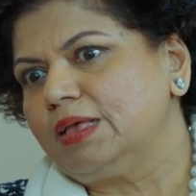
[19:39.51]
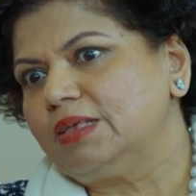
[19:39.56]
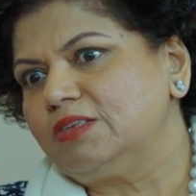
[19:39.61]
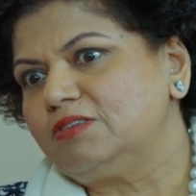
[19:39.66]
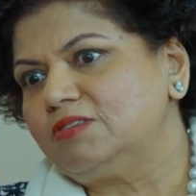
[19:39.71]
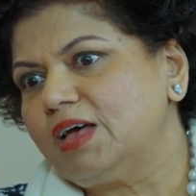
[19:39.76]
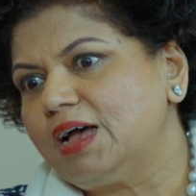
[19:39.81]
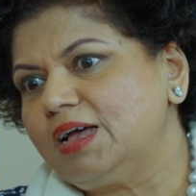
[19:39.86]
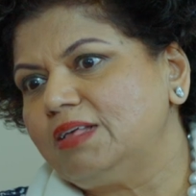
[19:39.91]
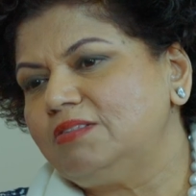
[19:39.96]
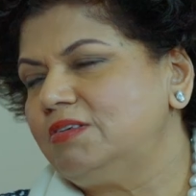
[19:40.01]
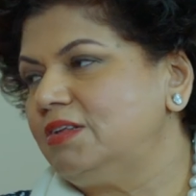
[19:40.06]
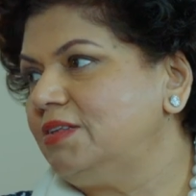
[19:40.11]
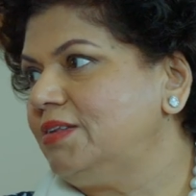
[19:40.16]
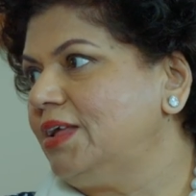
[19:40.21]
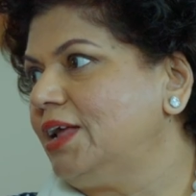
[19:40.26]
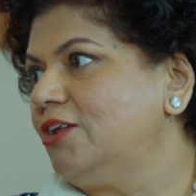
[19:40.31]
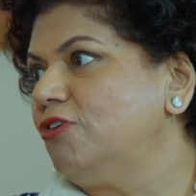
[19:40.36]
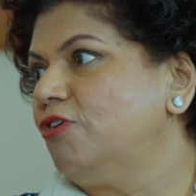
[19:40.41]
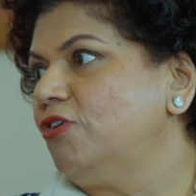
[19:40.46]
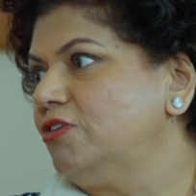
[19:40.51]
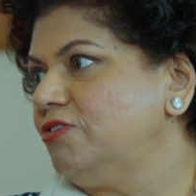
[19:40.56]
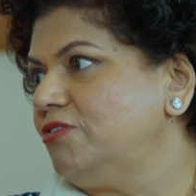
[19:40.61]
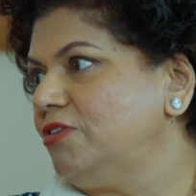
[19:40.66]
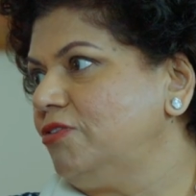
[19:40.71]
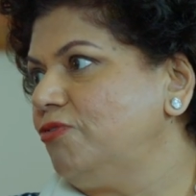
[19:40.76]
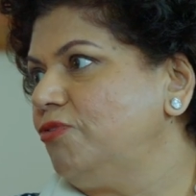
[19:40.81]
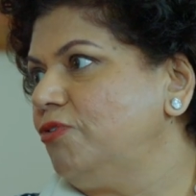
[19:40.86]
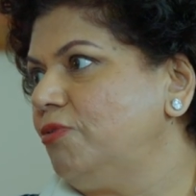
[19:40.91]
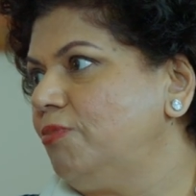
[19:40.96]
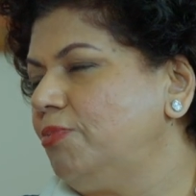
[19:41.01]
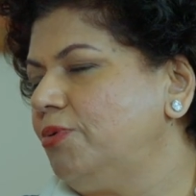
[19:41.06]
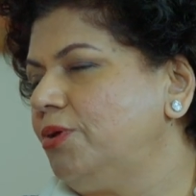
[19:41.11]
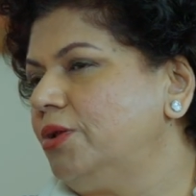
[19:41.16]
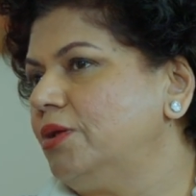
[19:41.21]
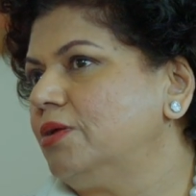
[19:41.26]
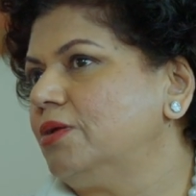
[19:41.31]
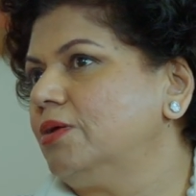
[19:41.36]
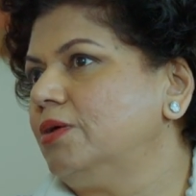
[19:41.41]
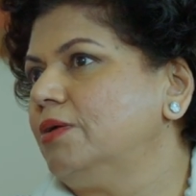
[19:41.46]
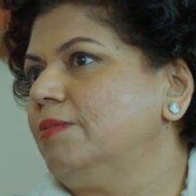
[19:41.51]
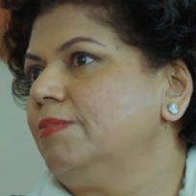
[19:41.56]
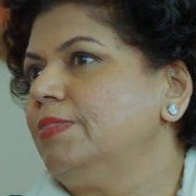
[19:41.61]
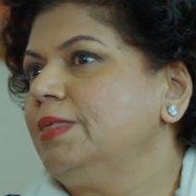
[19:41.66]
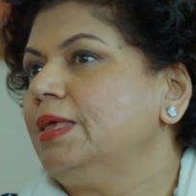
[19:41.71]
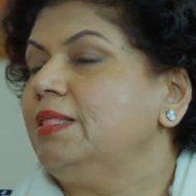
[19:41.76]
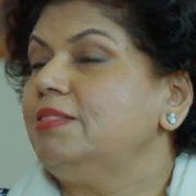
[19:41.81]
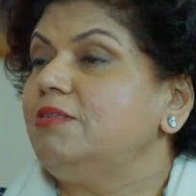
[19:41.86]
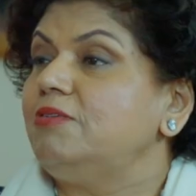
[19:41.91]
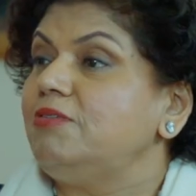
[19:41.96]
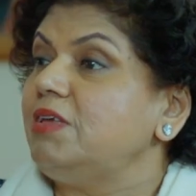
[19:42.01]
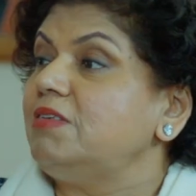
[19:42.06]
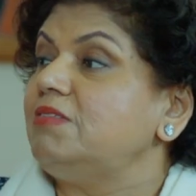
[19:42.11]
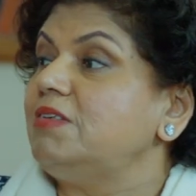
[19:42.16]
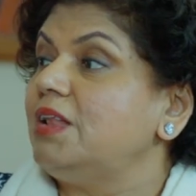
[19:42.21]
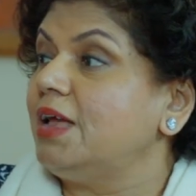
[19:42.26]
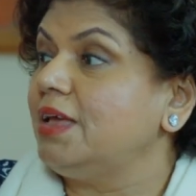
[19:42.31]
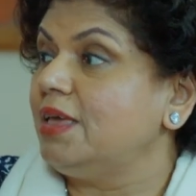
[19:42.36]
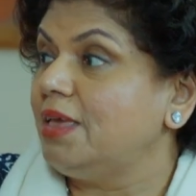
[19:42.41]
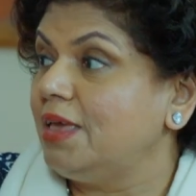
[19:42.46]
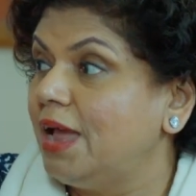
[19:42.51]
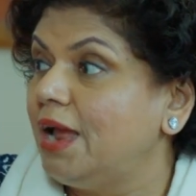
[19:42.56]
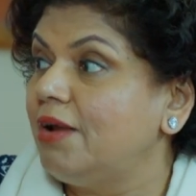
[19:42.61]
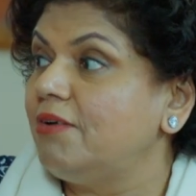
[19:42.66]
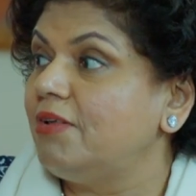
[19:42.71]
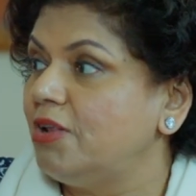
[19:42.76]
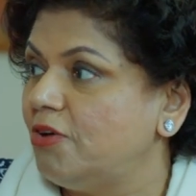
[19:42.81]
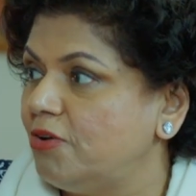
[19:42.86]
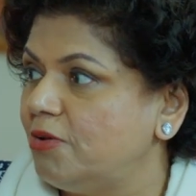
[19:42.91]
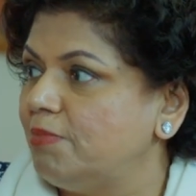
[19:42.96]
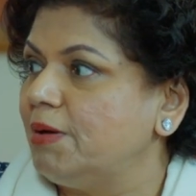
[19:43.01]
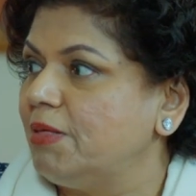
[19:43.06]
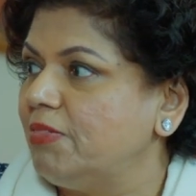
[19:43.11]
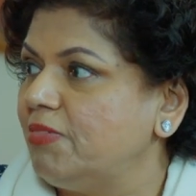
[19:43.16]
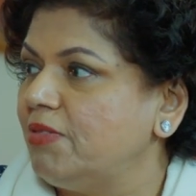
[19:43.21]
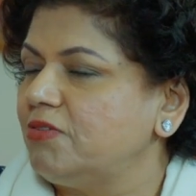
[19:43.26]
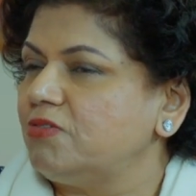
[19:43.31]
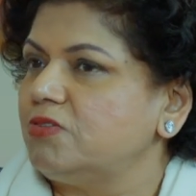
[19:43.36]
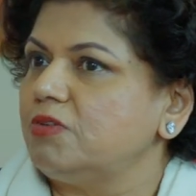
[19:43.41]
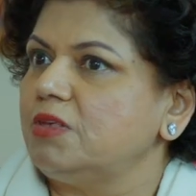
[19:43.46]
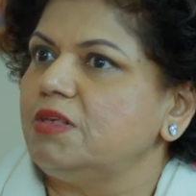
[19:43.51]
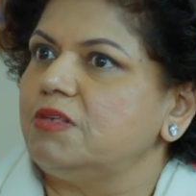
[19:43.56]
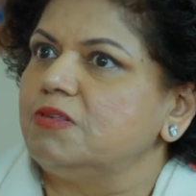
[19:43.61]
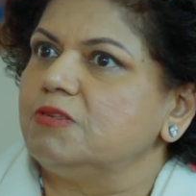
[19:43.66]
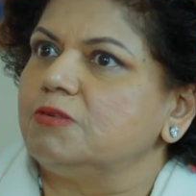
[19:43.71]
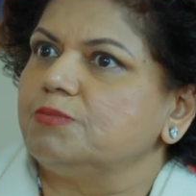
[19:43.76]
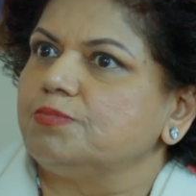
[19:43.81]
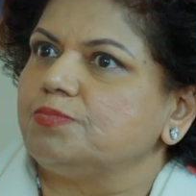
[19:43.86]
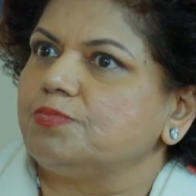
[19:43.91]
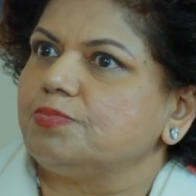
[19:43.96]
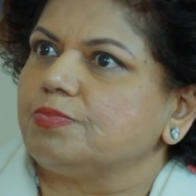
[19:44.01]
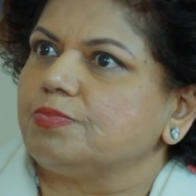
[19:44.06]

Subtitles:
science and technology footprint. The reason I care a lot about this is